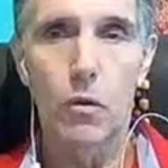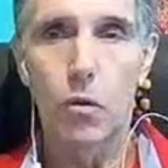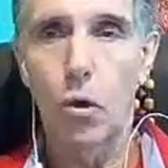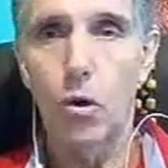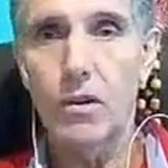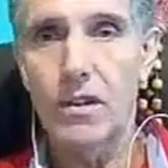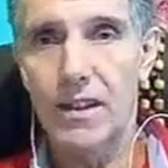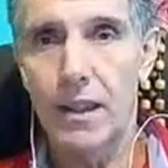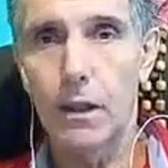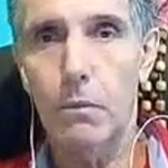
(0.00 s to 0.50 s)

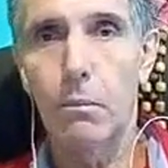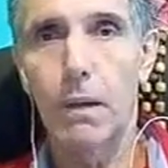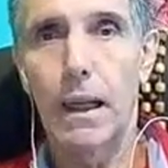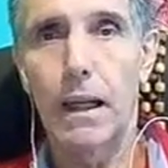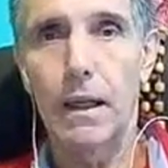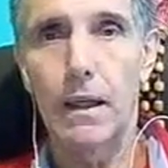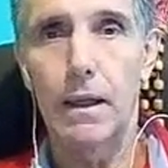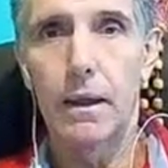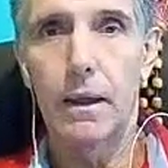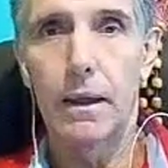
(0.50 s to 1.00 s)
toxic
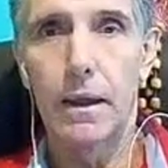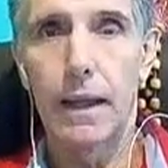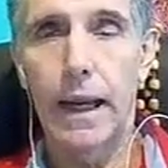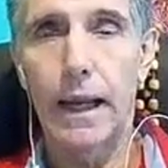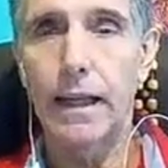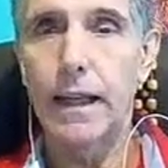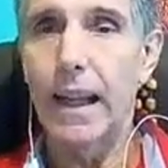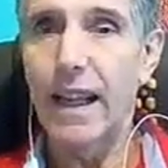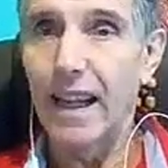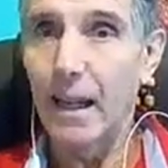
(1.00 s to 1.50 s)
blood
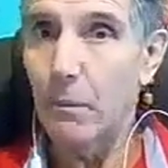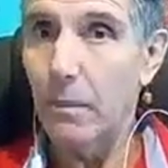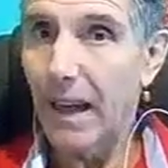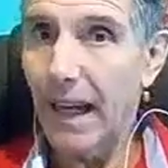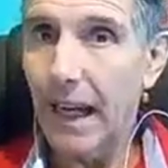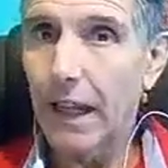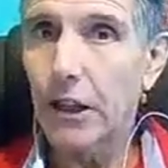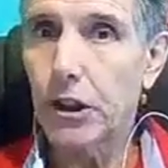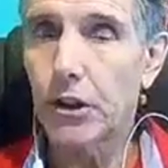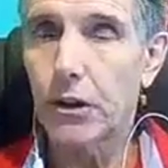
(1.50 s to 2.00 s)
and
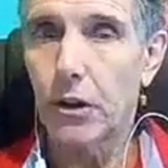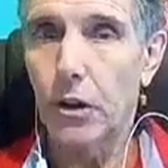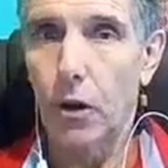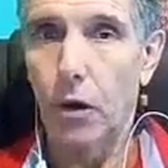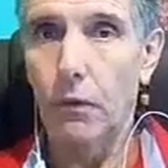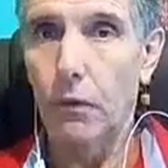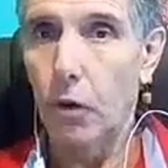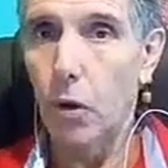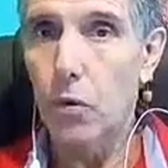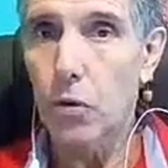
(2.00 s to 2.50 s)
elimination
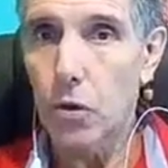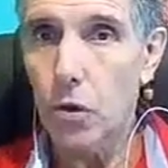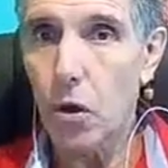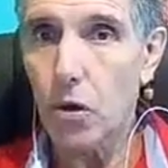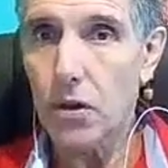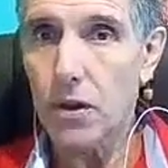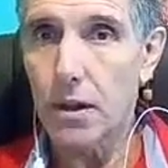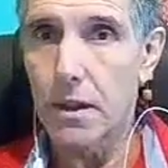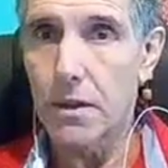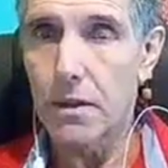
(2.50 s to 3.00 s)
of those
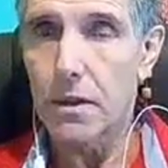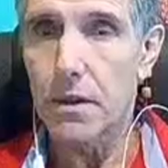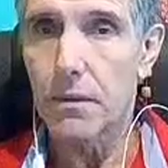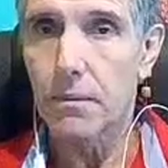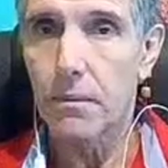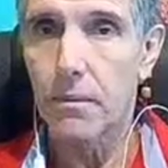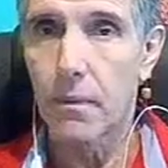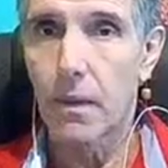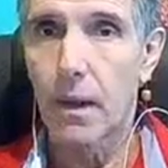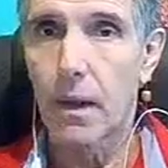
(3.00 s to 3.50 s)
toxins.
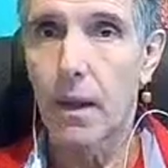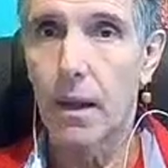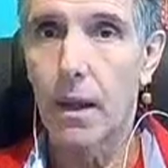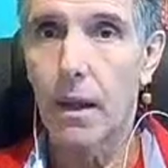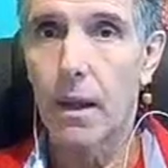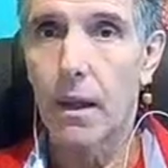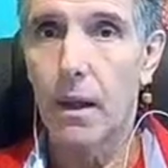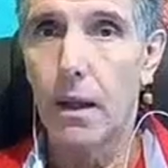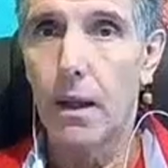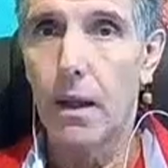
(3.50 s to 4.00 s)

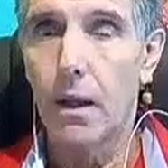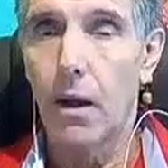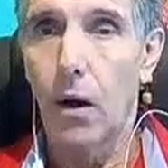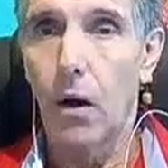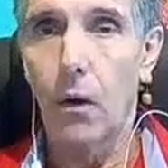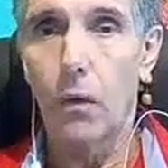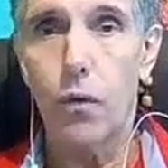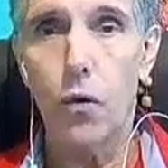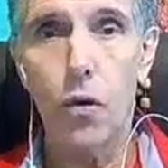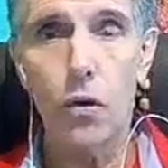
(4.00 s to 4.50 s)

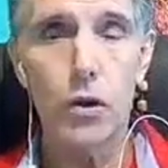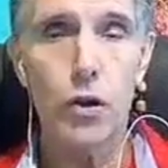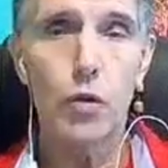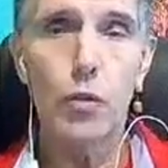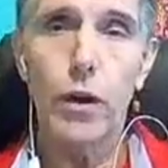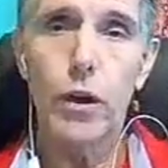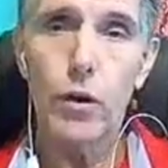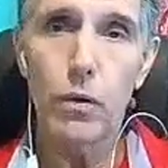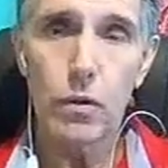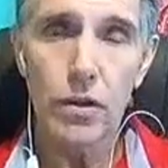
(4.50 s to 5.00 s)
Of course,
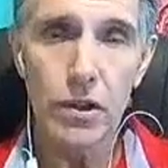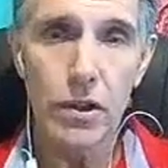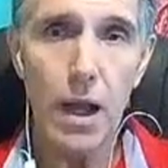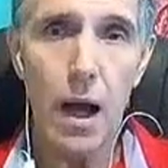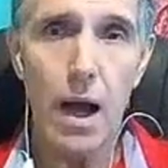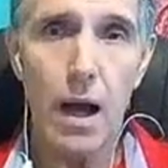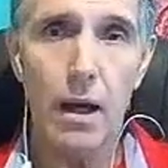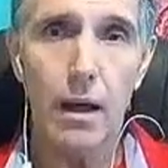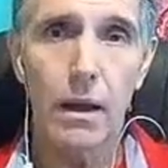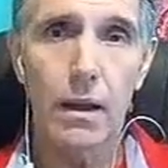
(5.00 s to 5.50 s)
when you
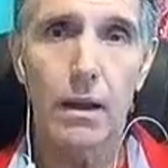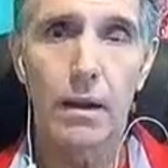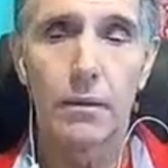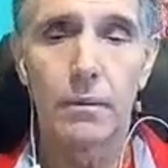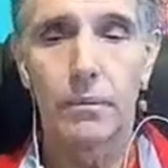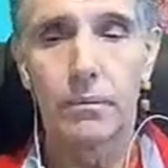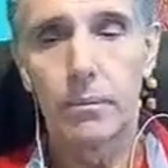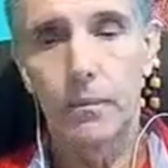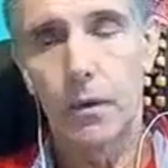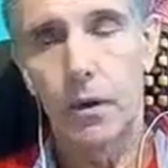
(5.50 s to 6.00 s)
start,
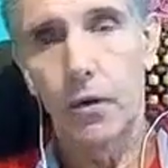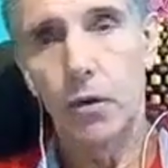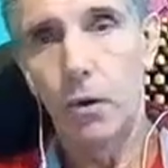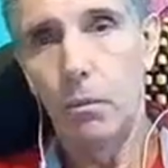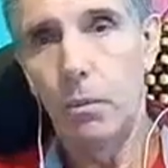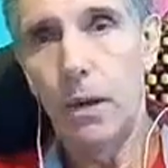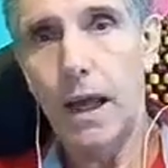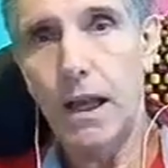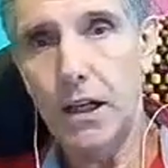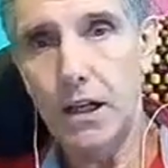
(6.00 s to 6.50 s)

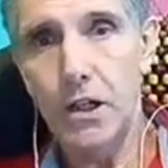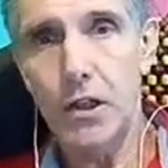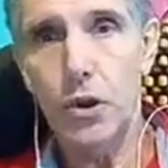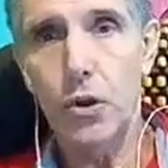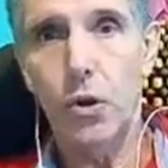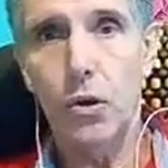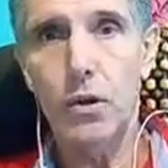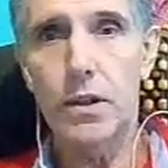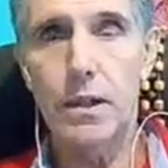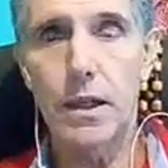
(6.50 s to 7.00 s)
your blood is
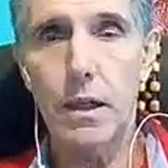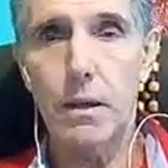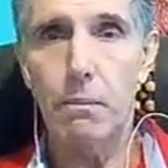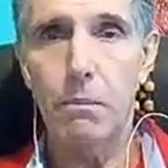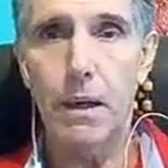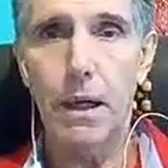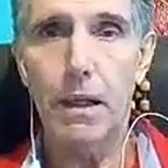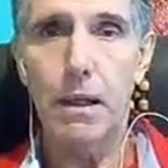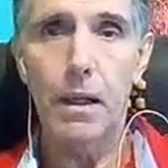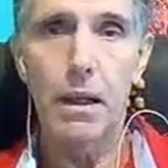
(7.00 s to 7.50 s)
toxic,
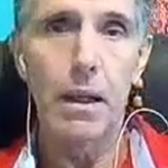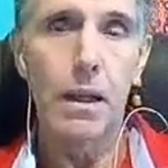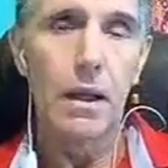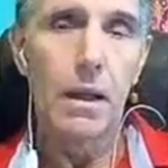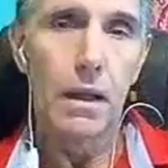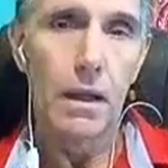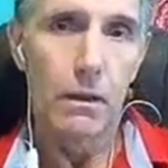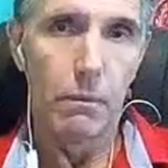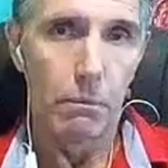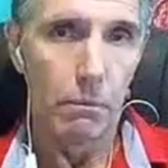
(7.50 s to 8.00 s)
but
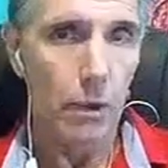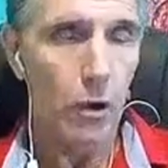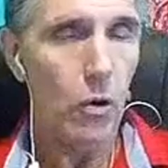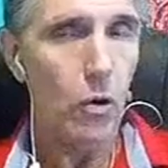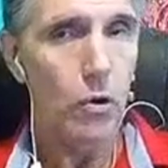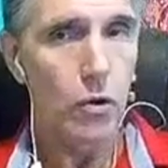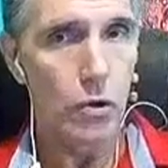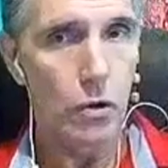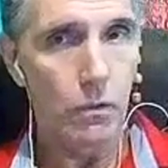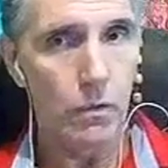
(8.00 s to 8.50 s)

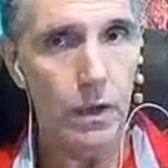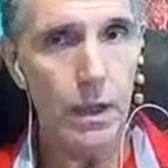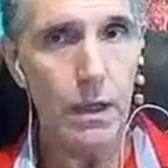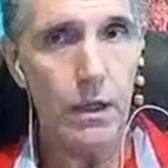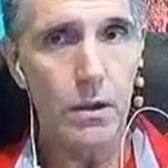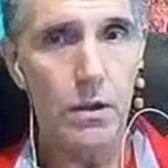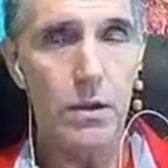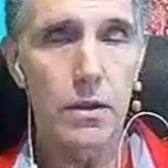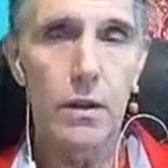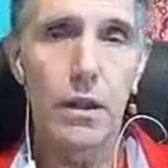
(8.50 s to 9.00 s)
because of
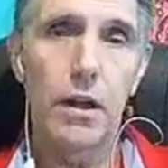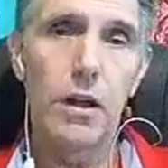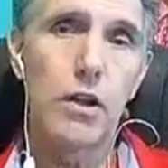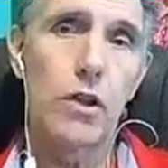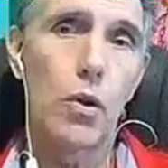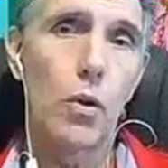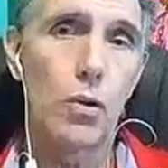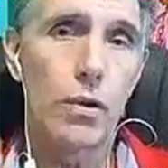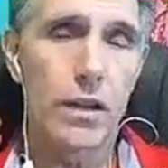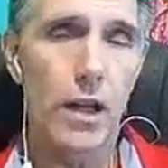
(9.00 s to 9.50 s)
this, there
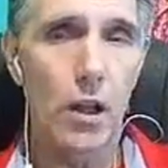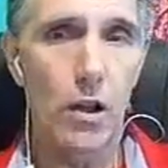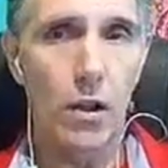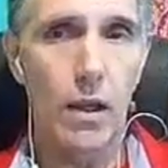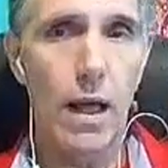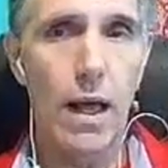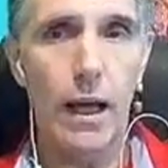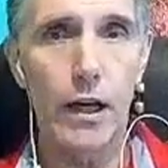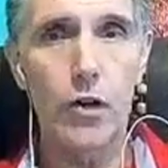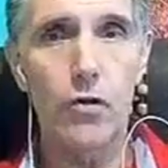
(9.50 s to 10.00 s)
is no
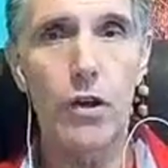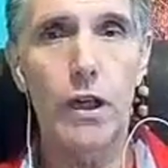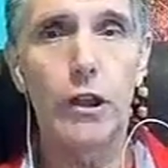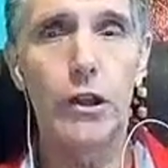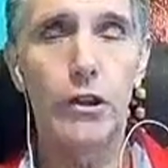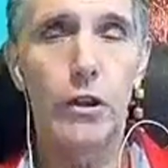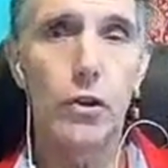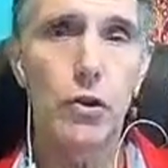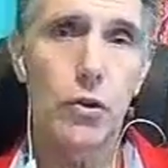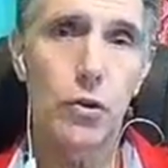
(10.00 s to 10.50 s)
cellular
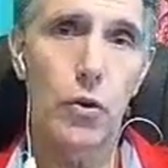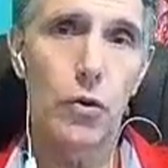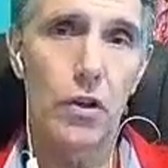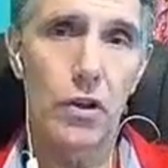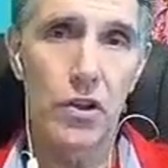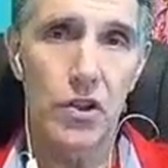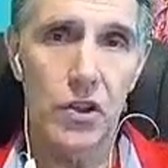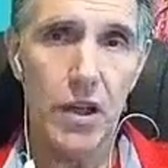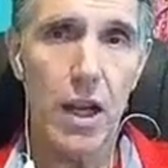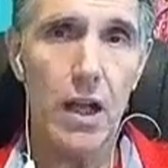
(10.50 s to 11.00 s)
hydration, so
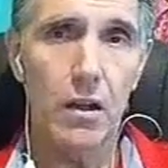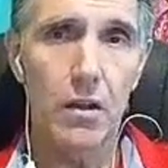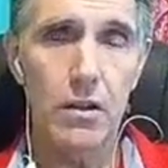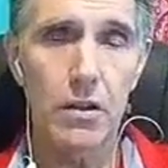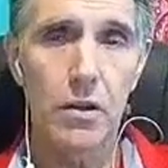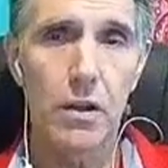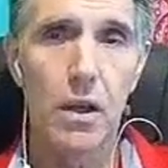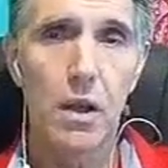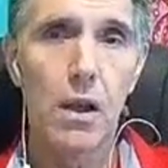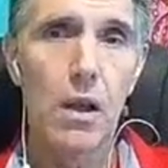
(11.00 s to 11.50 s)
the
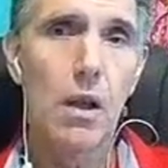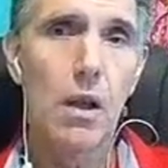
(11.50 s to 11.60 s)
cells